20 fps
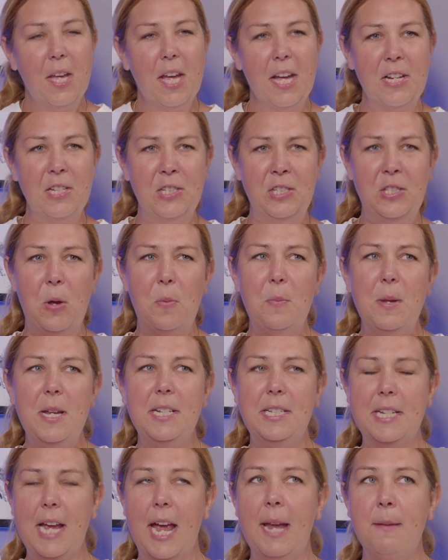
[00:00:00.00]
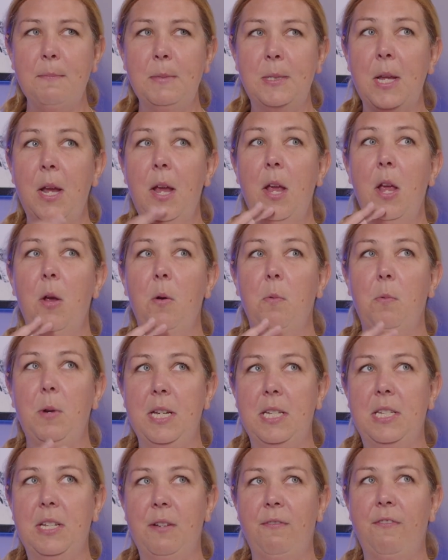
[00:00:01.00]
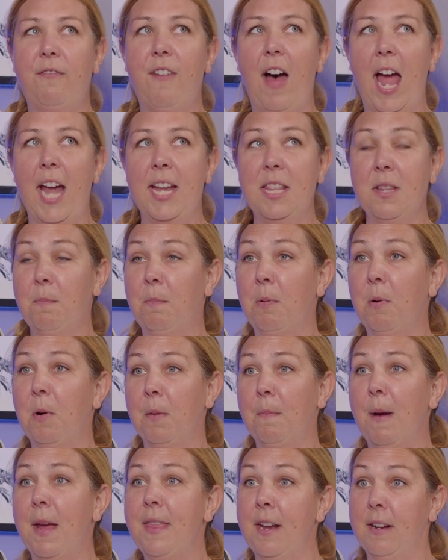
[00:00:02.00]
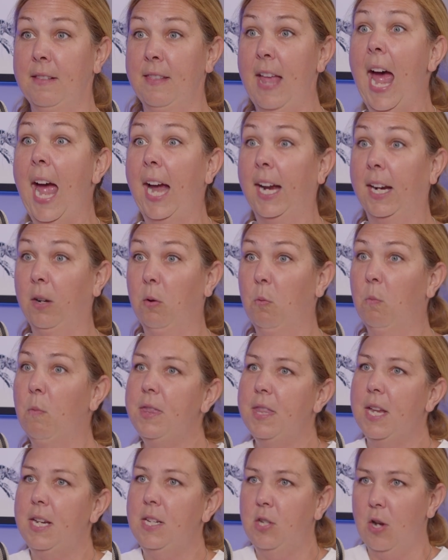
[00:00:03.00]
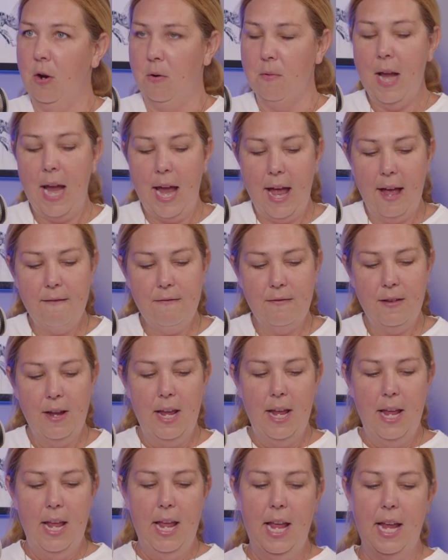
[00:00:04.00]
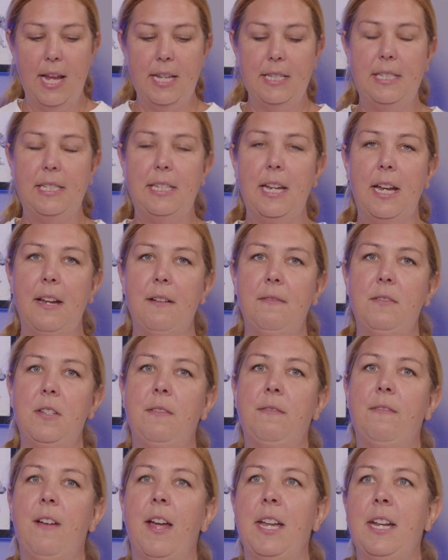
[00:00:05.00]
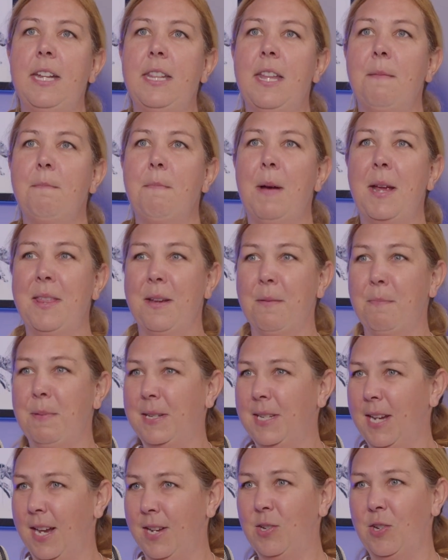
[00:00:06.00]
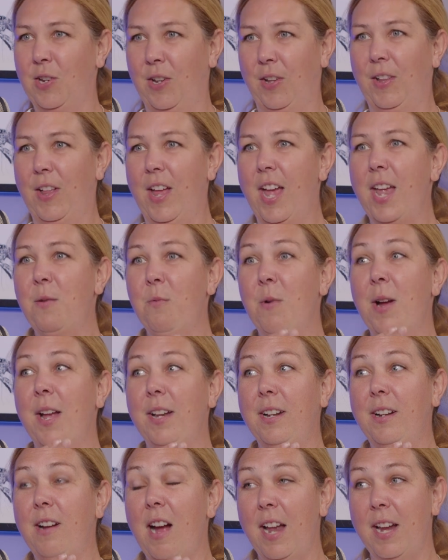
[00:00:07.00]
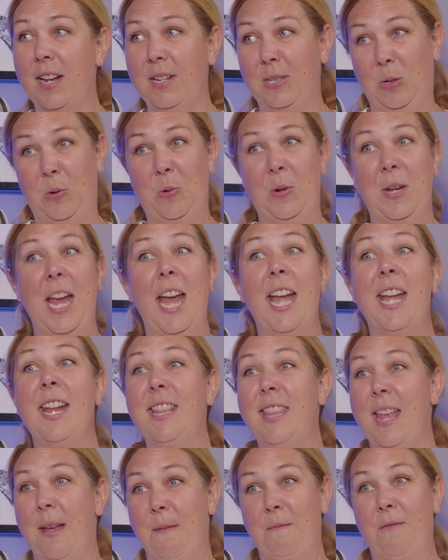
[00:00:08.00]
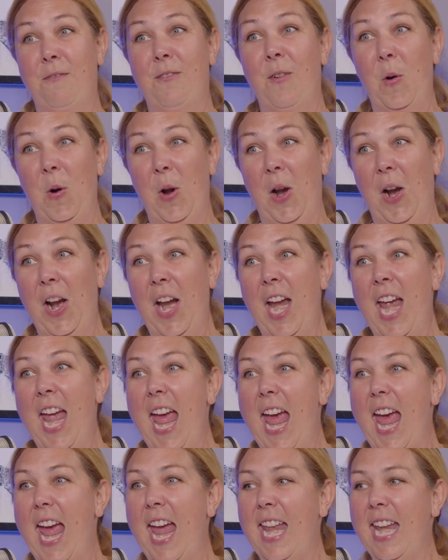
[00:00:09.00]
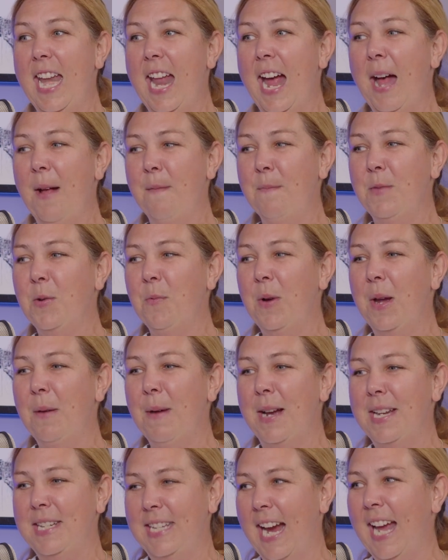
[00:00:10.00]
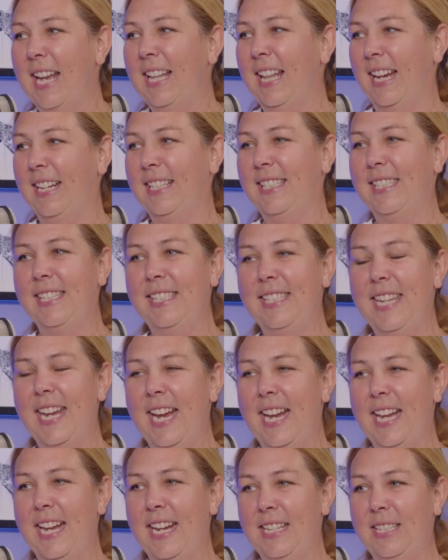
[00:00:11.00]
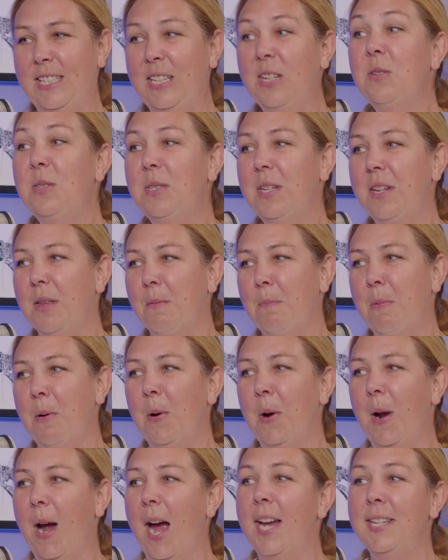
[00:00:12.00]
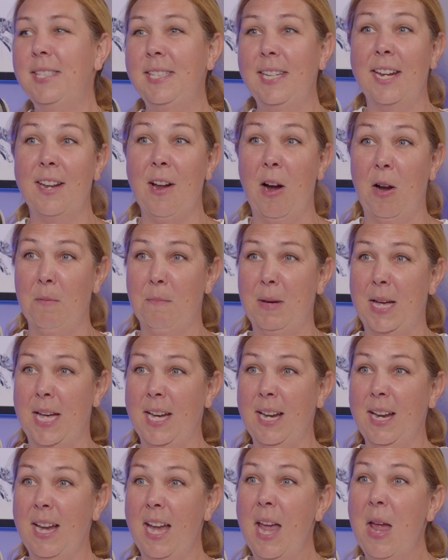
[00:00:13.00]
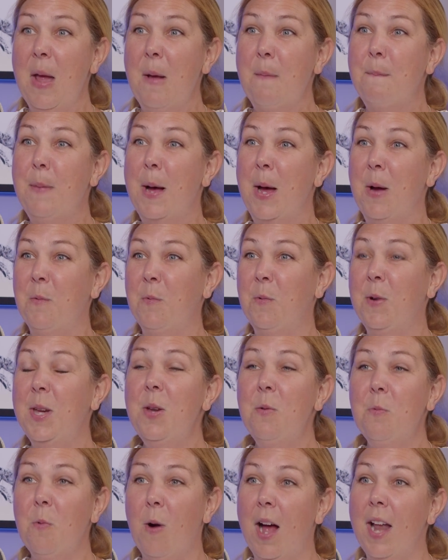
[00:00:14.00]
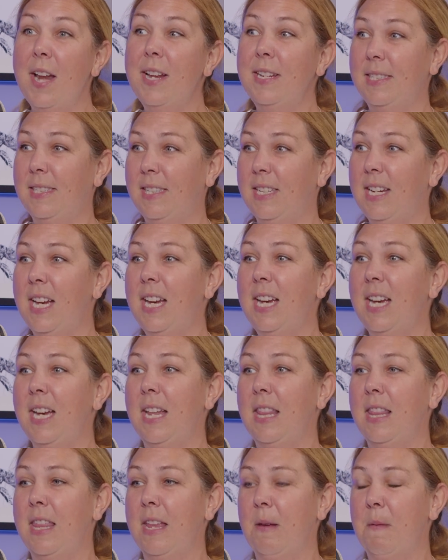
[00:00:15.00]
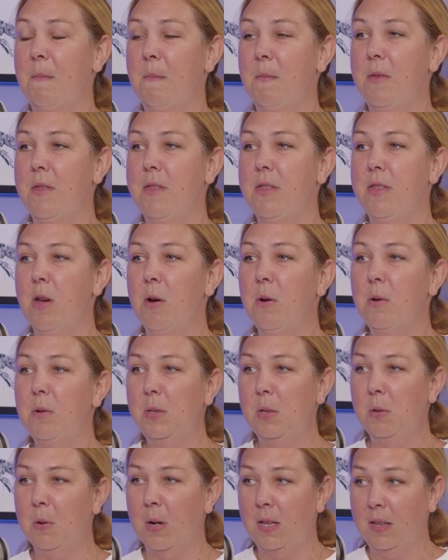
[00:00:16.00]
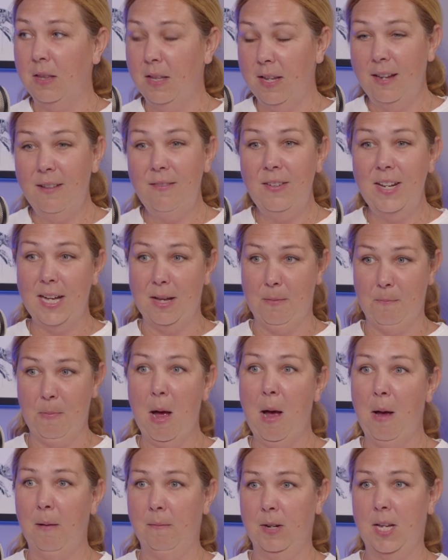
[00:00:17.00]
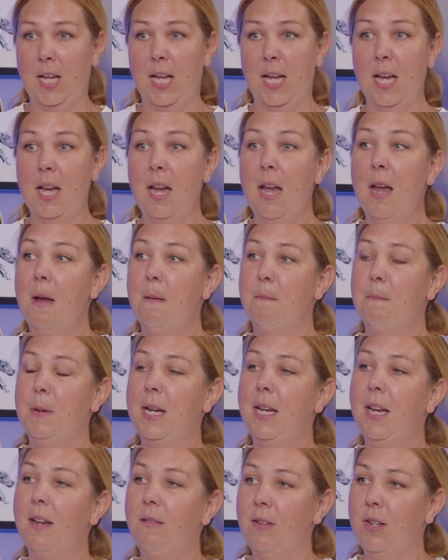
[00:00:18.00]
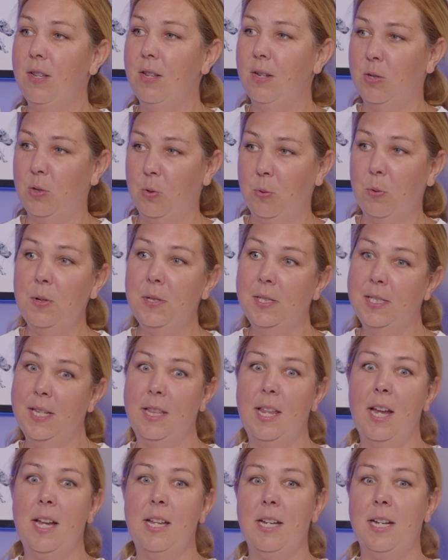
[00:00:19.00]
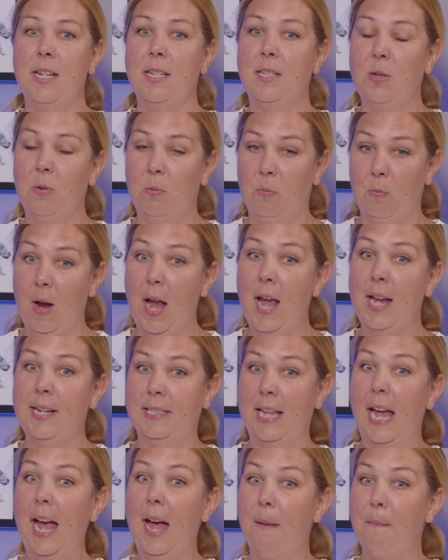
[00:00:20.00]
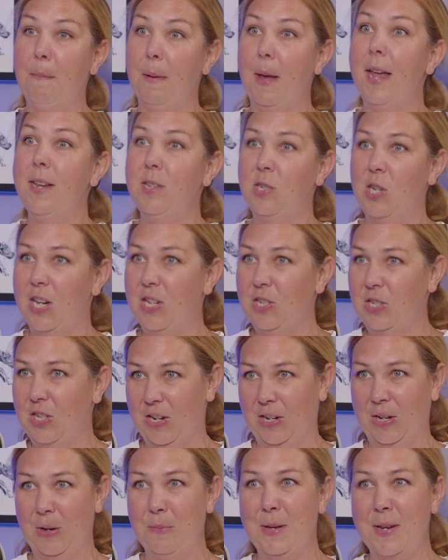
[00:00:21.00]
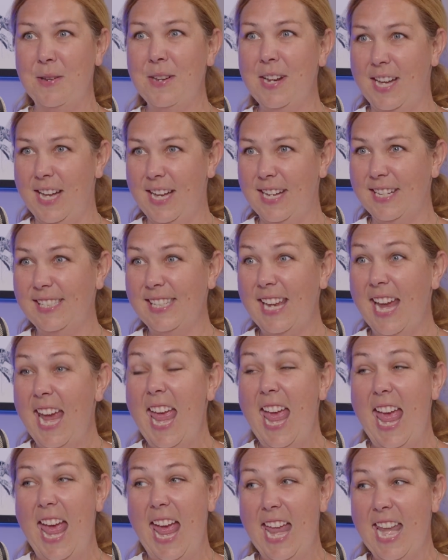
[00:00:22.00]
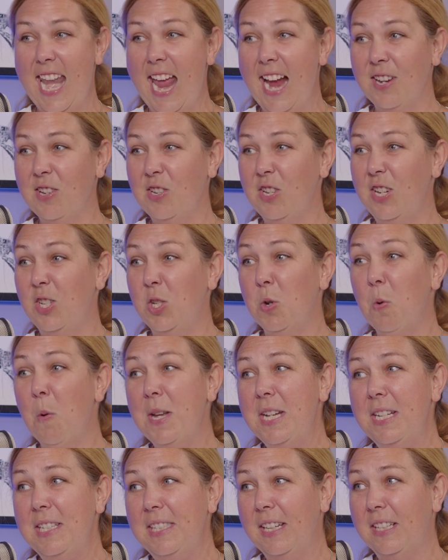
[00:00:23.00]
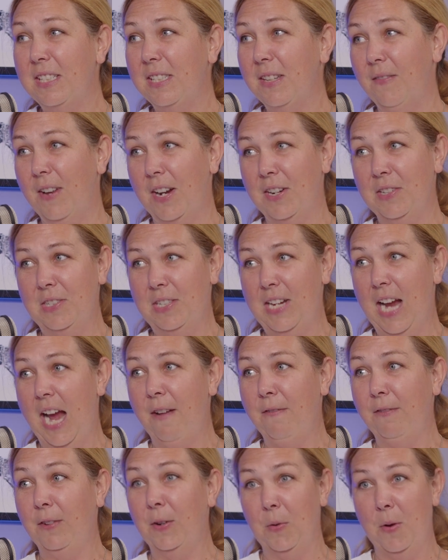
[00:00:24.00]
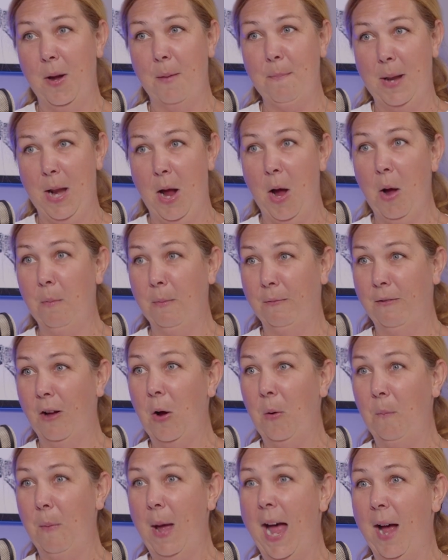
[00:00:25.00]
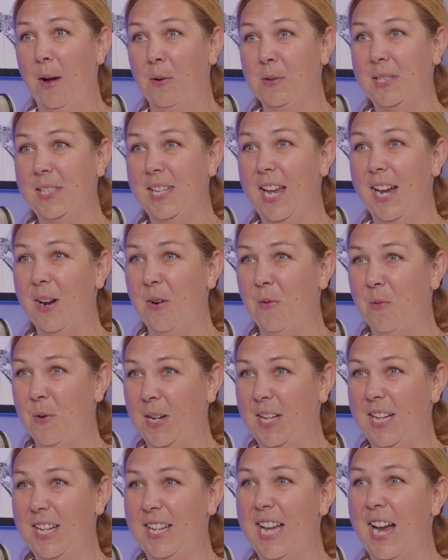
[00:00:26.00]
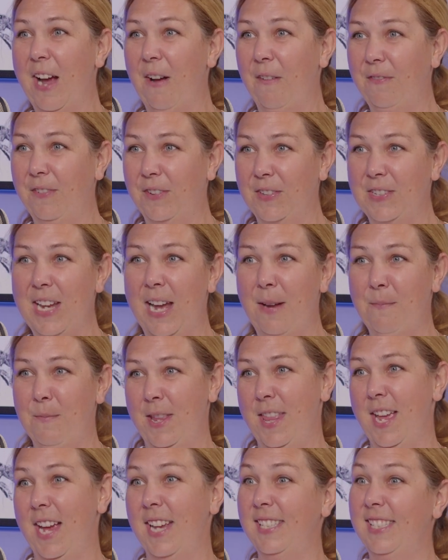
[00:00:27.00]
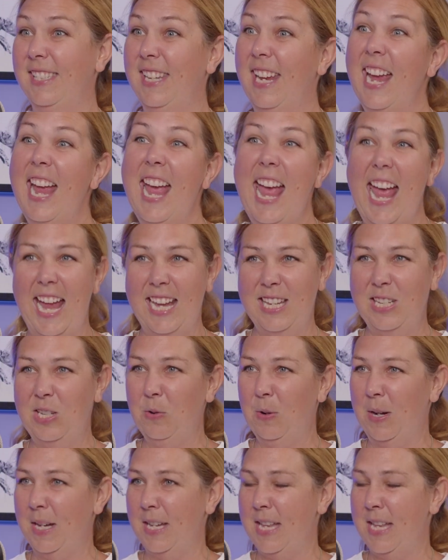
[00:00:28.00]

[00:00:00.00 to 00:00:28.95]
so many times we define the poor by their lack, what they don't have instead of defining them by their potential and what God has created them for. And um, the way my dad likes to say it is, you see the poor, I see an army. But we want to see the those who are living in poverty be given the tools that they need to rise up and change their communities. Mm-hmm. And actually, 26 of our staff grew up in a Home of Hope house and are wow. working now full time with us and doing